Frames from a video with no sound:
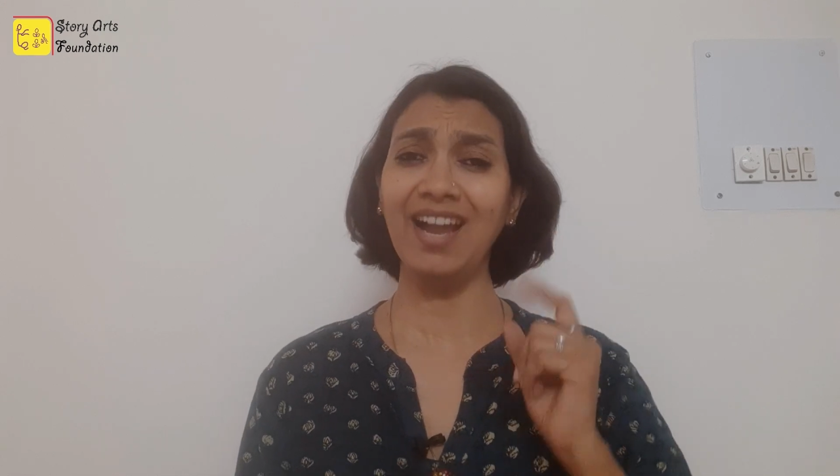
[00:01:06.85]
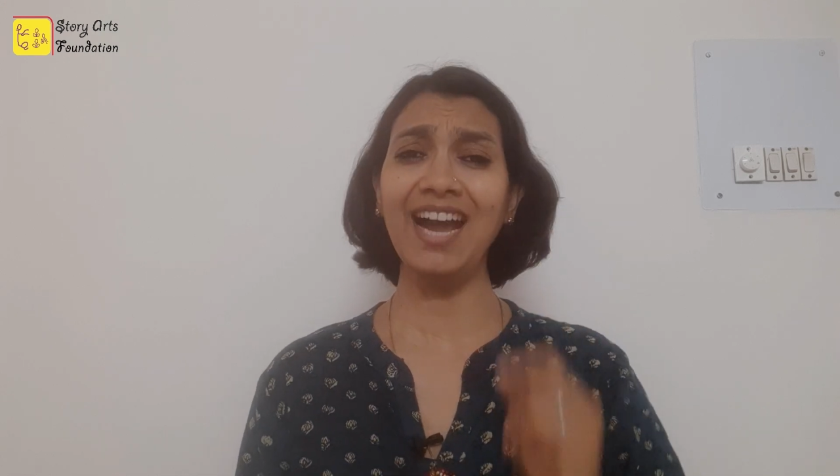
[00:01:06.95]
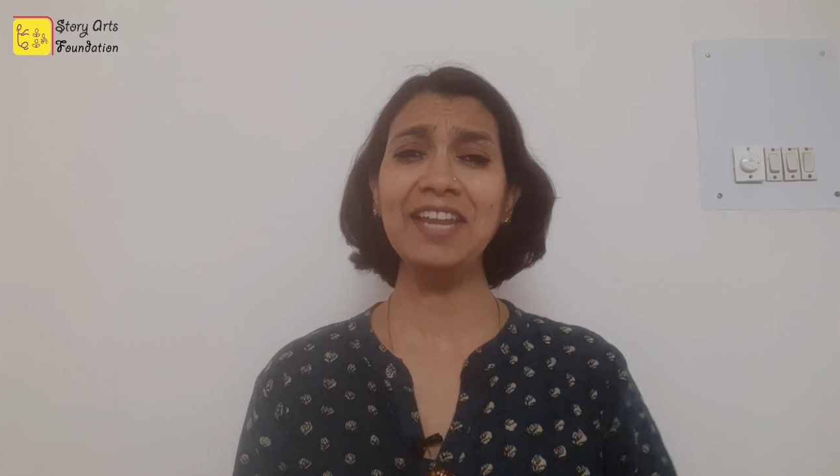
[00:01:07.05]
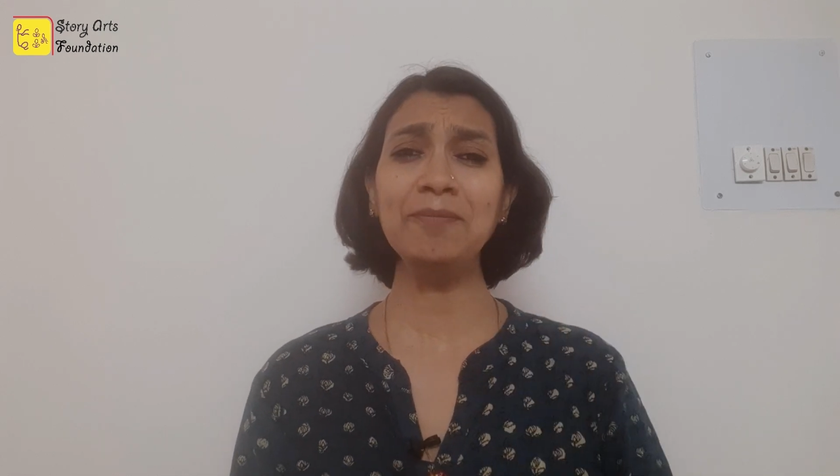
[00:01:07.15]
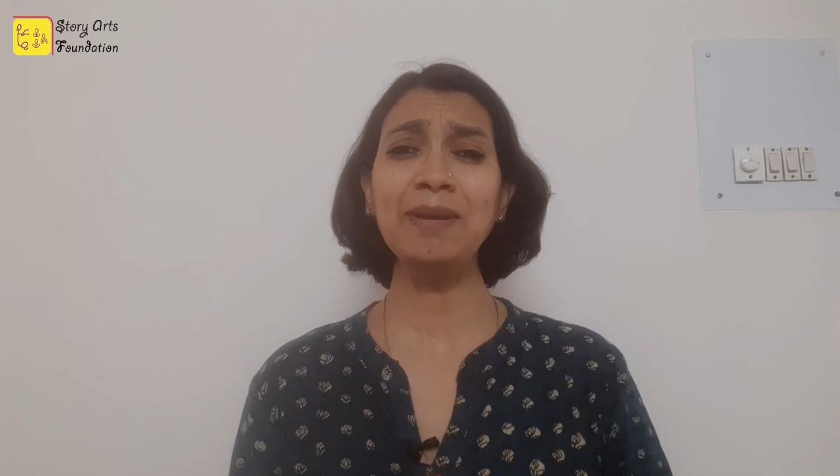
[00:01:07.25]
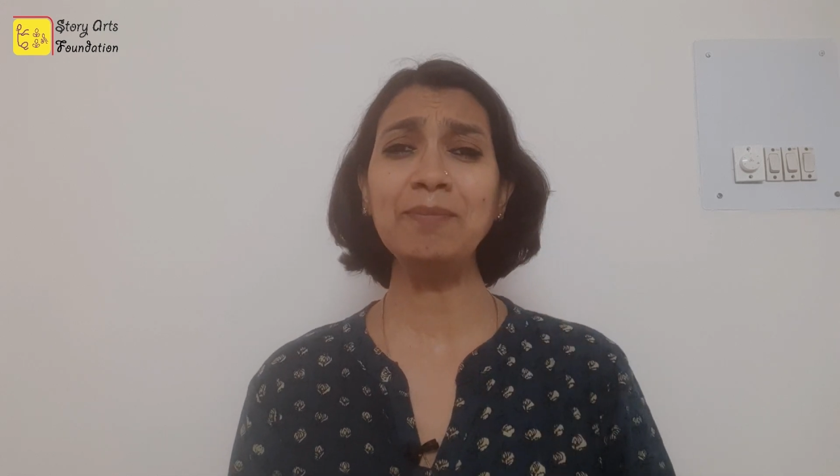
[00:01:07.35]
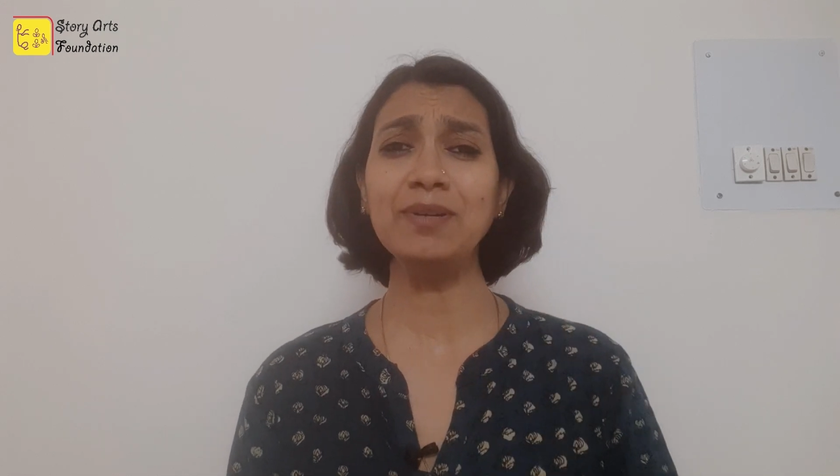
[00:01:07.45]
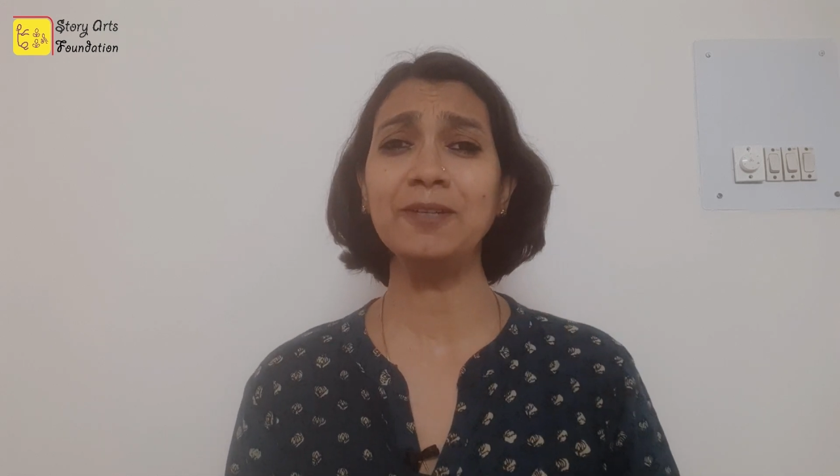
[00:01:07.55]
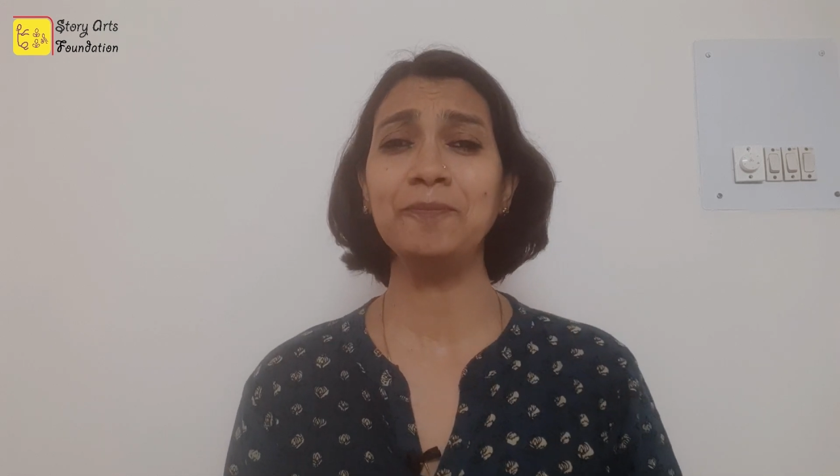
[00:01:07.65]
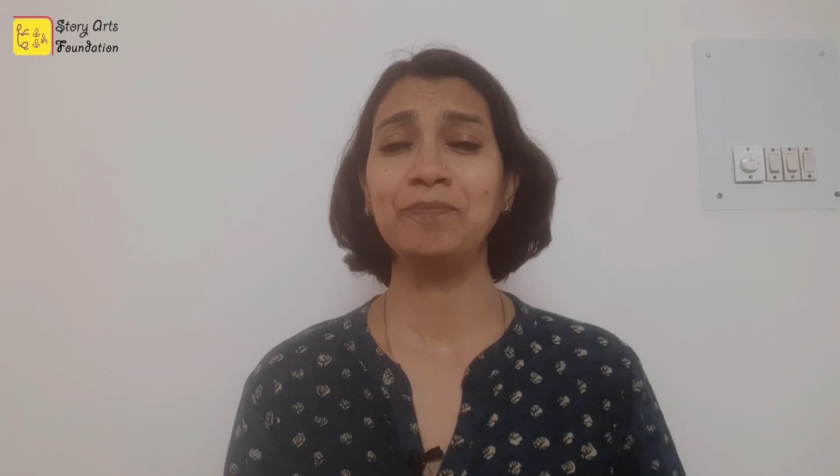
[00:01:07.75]
I
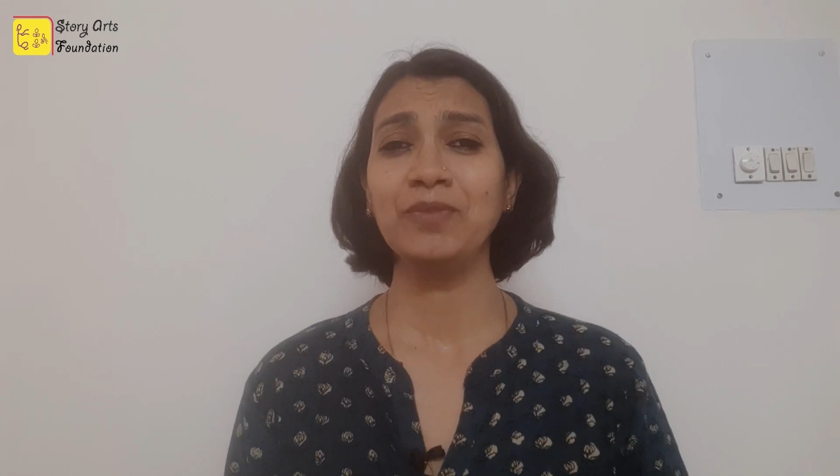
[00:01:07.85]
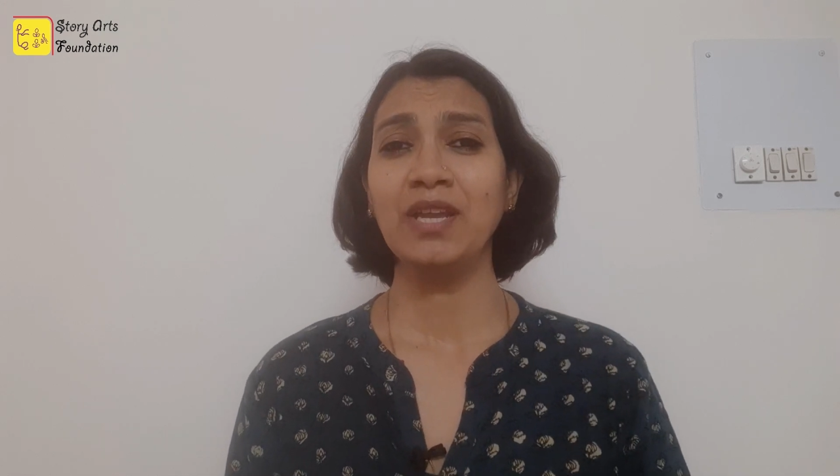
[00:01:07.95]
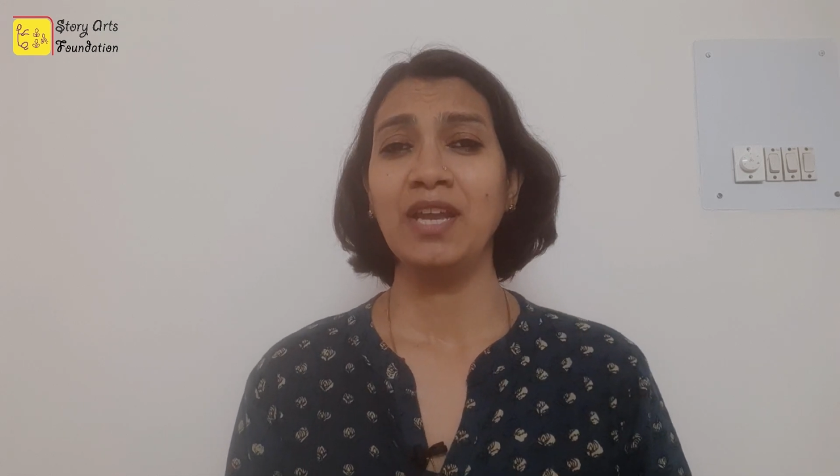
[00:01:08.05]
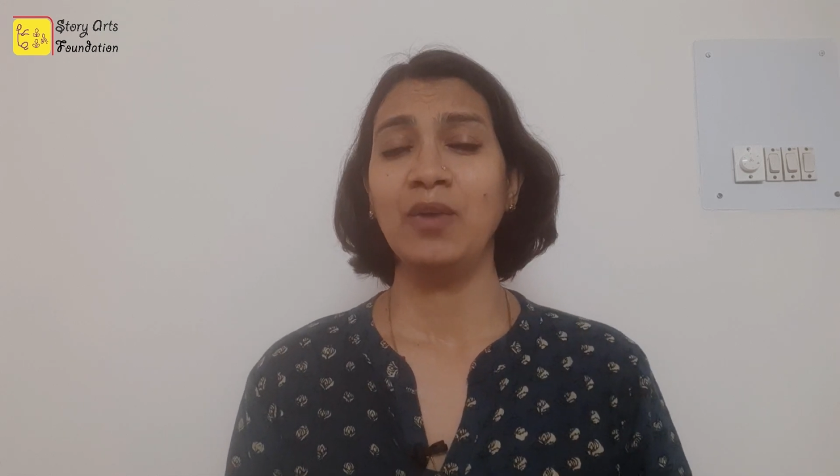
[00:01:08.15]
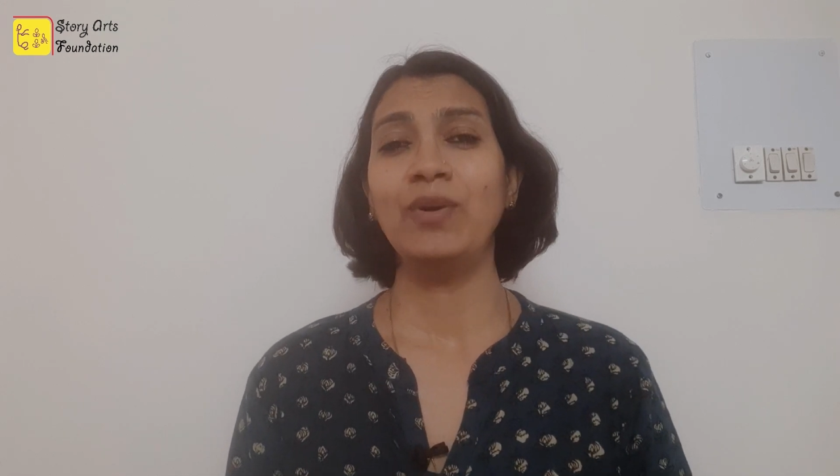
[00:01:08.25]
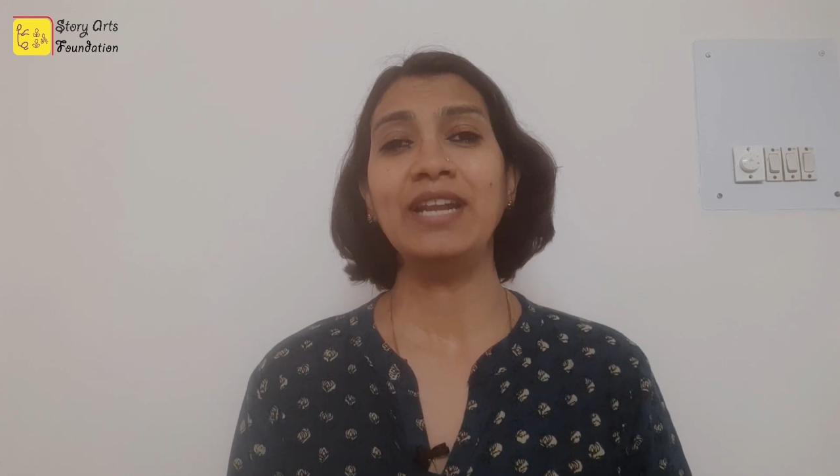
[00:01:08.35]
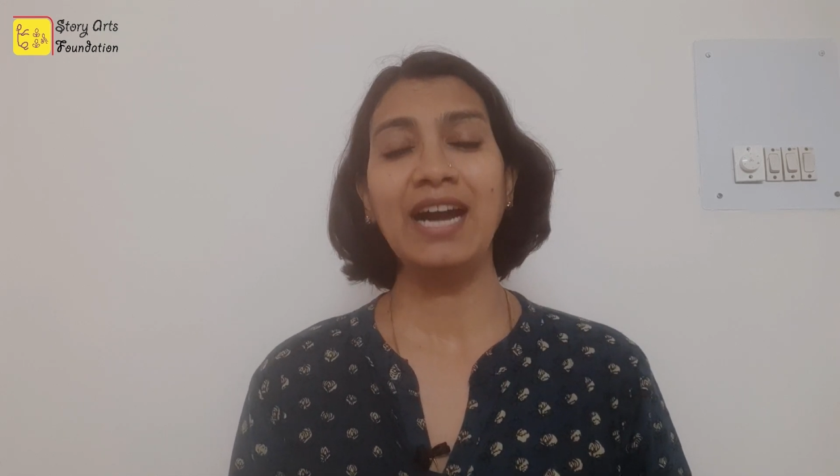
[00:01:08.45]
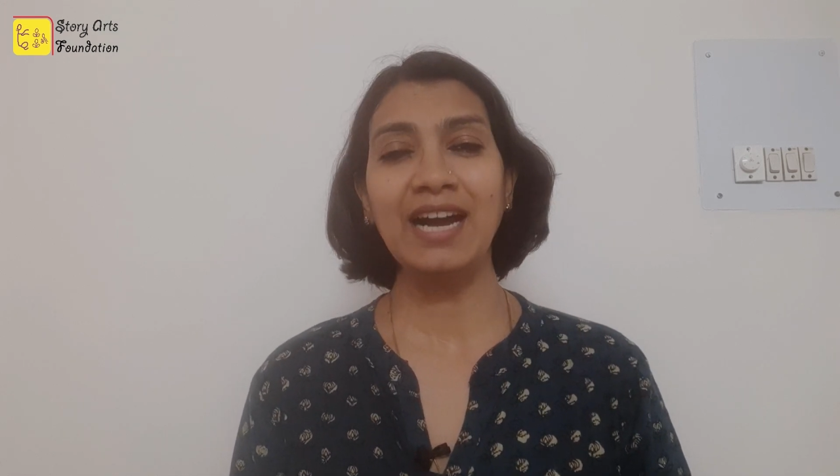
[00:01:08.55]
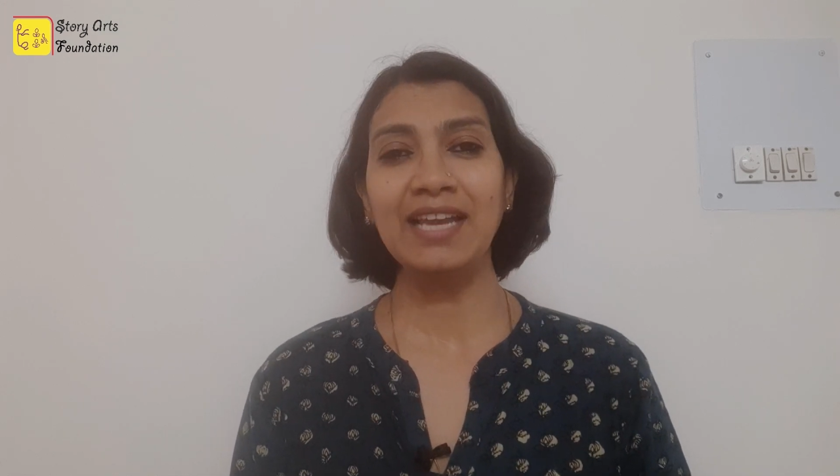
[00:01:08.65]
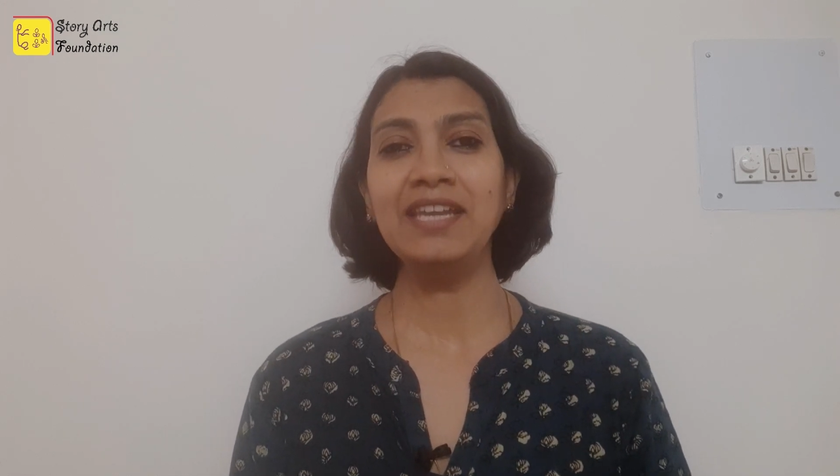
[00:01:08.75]
remember when
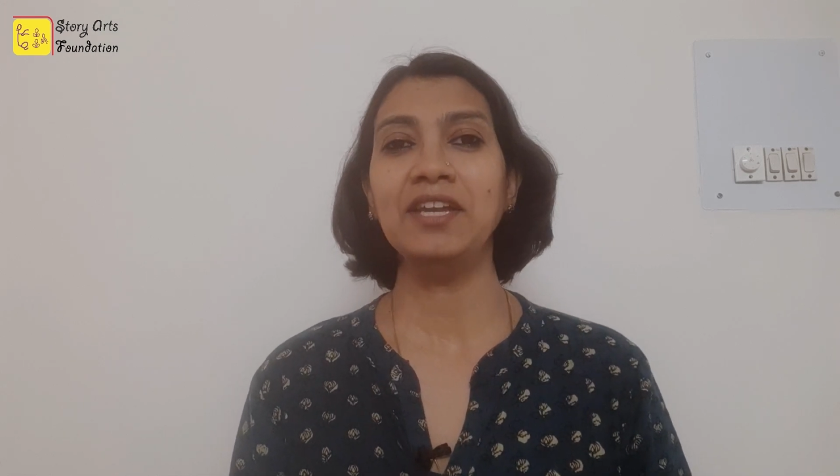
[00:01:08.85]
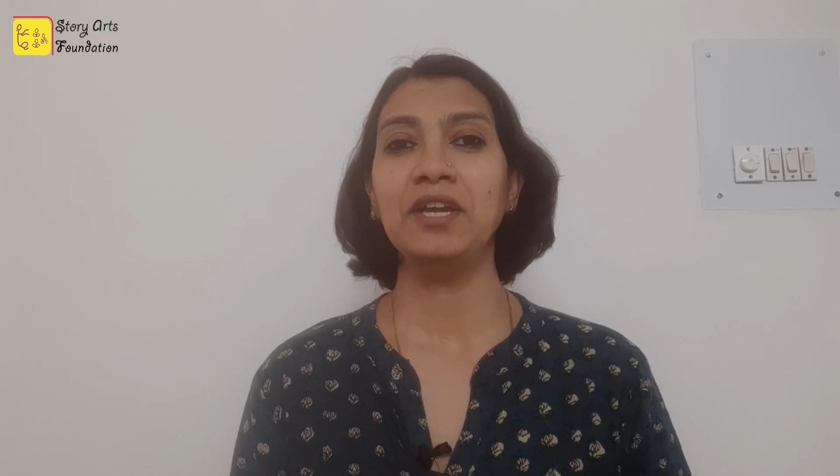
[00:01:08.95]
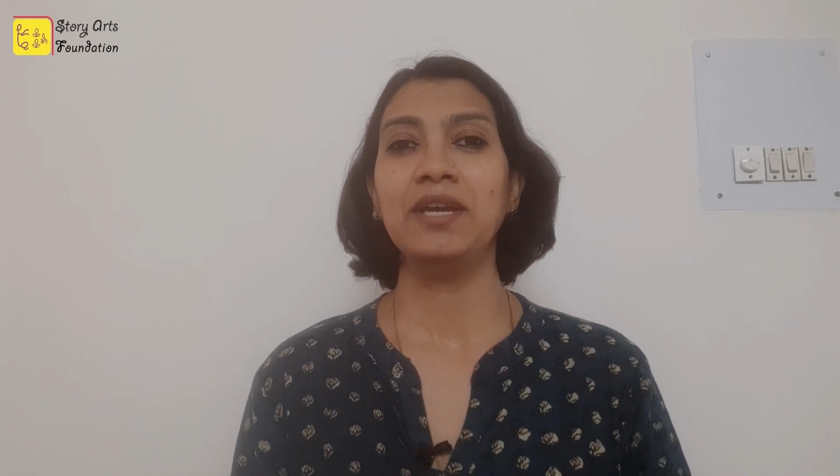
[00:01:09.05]
I